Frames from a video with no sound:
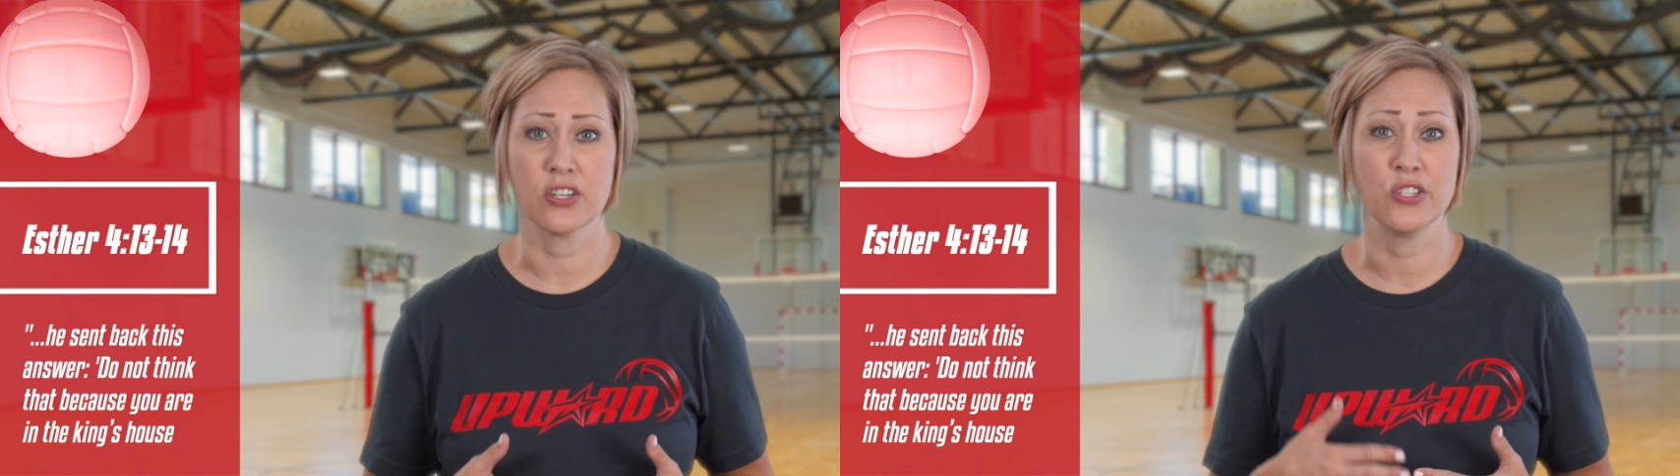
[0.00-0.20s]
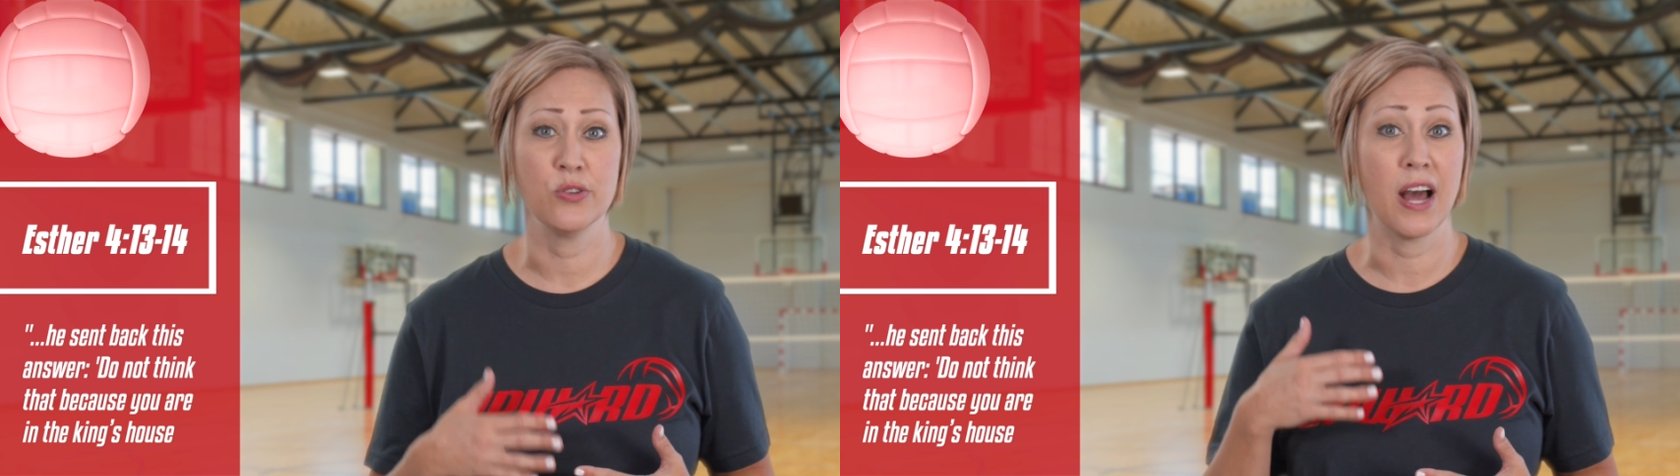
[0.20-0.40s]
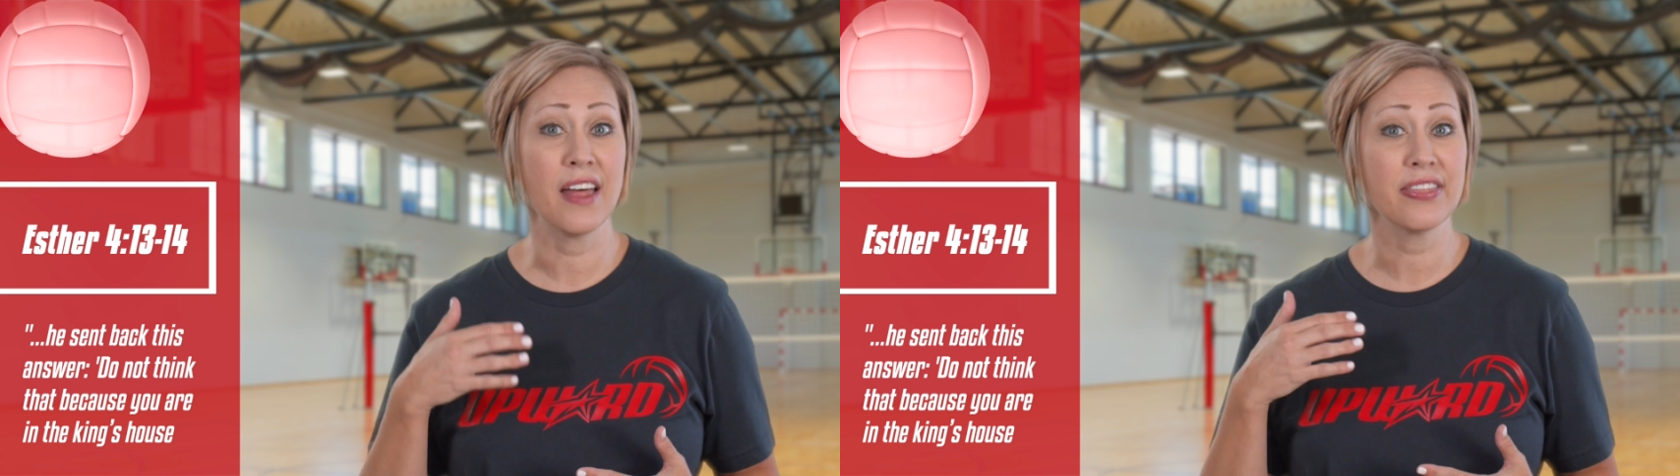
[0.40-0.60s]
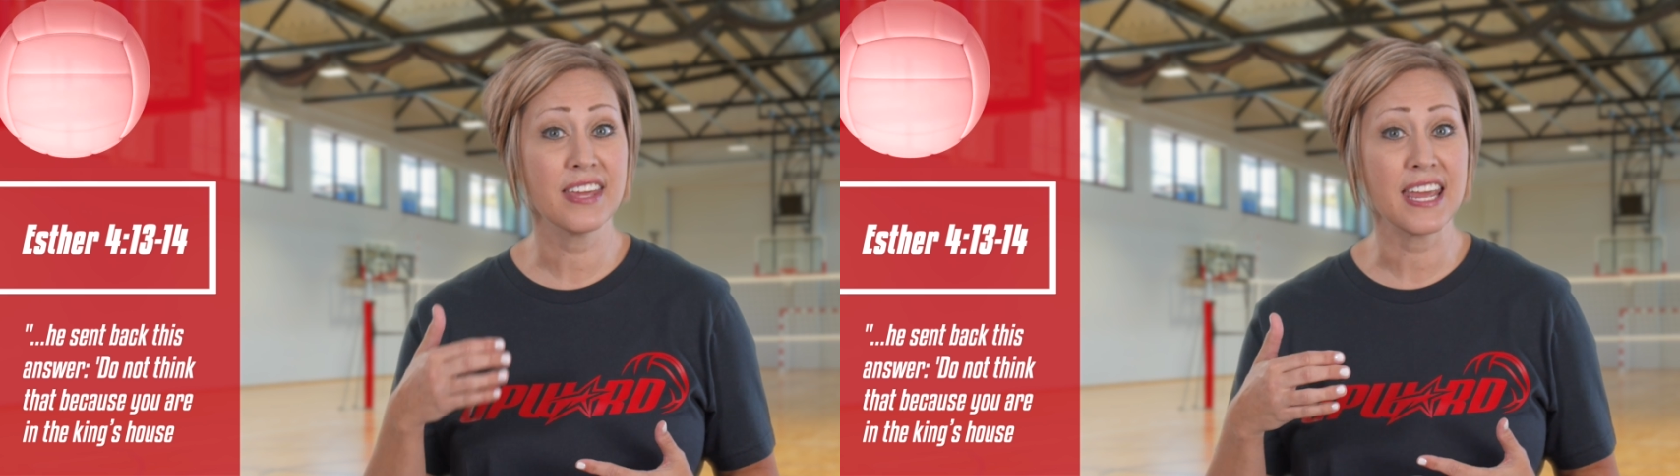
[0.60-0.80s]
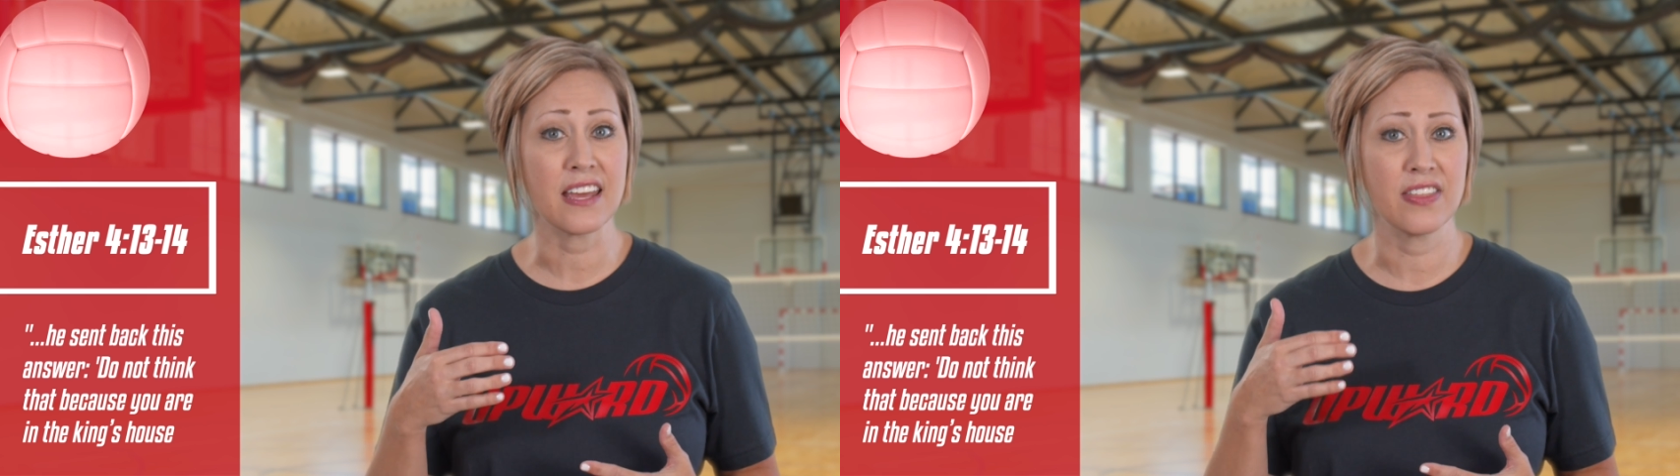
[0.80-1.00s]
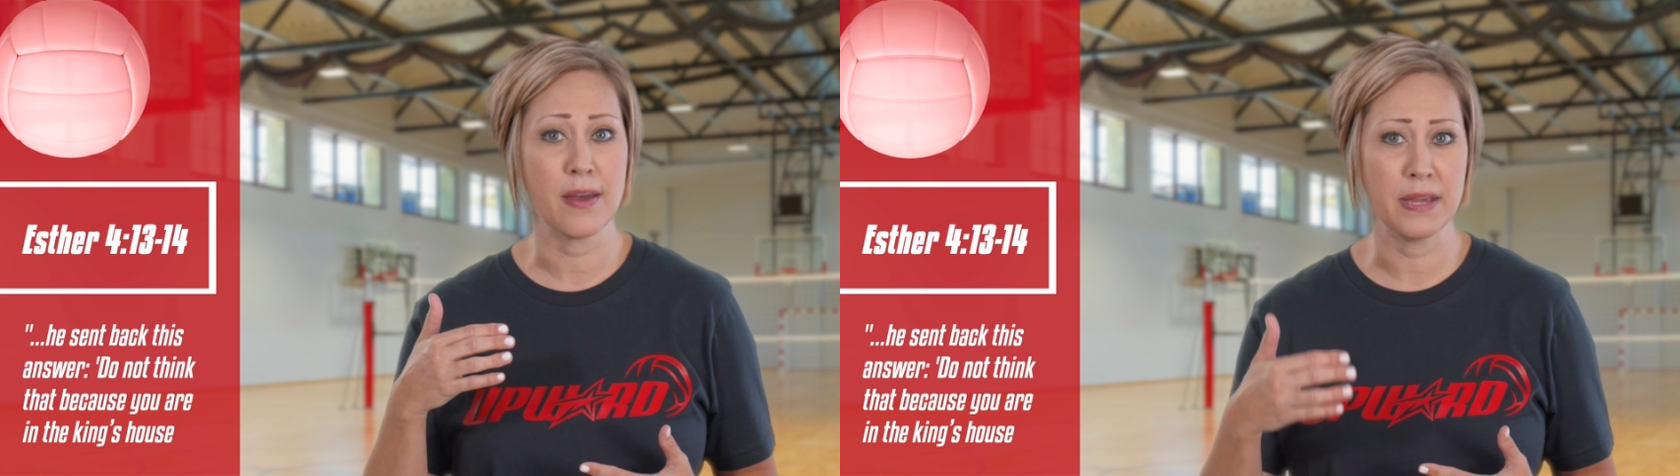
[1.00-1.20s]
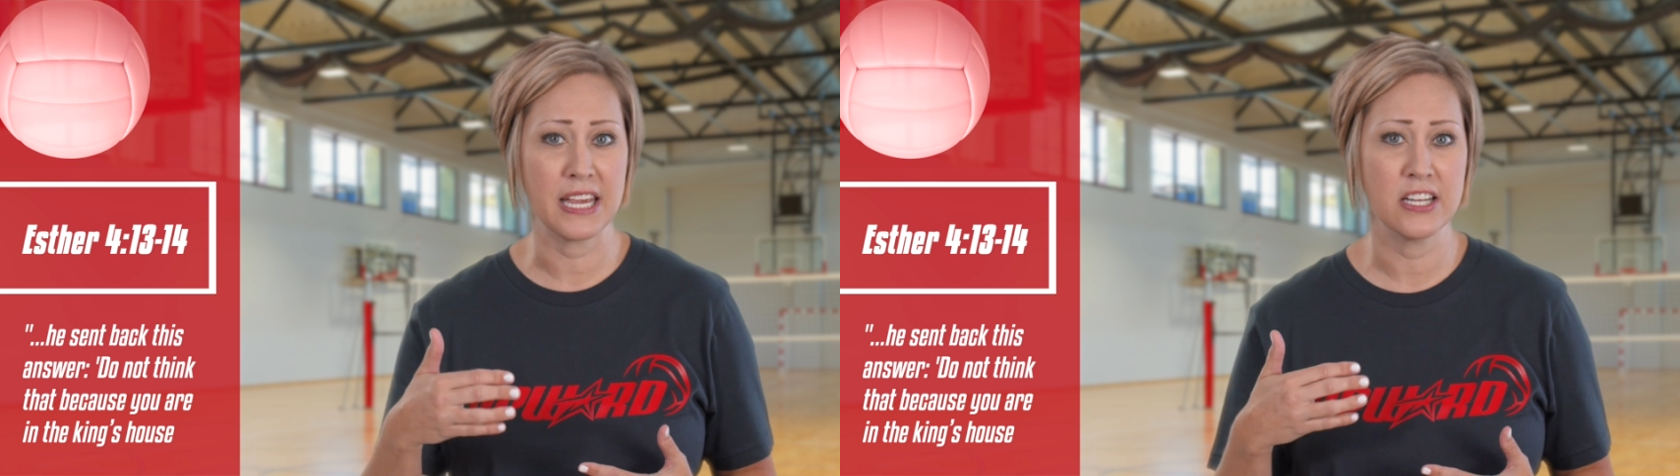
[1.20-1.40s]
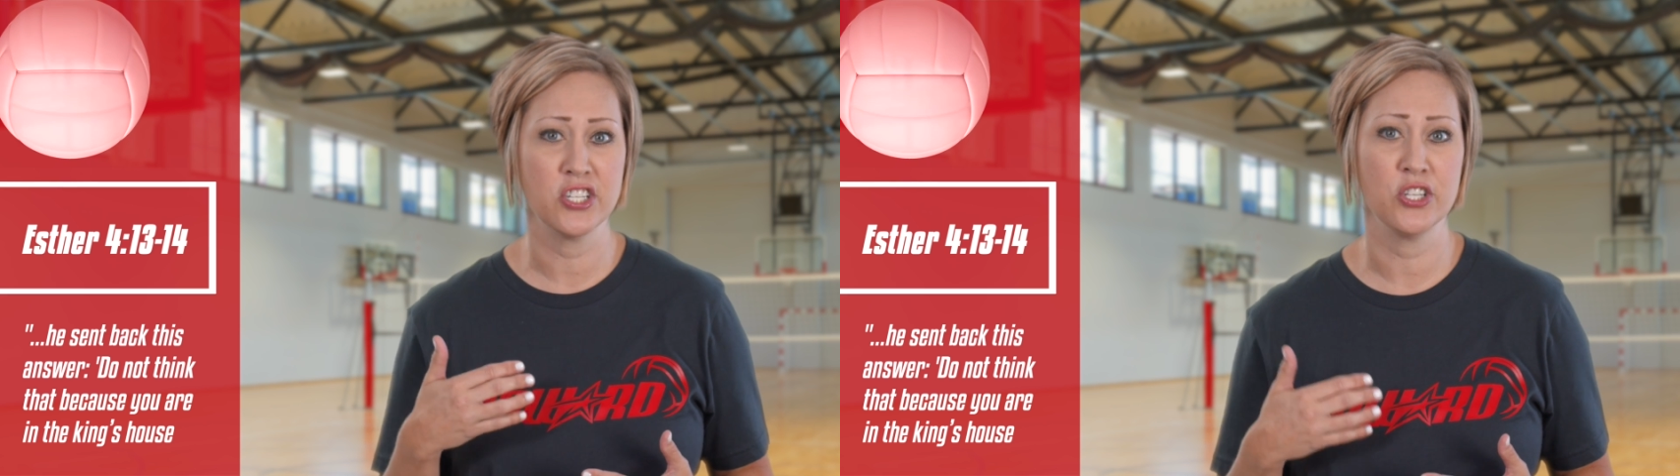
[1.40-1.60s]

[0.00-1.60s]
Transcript: 'Do not think that because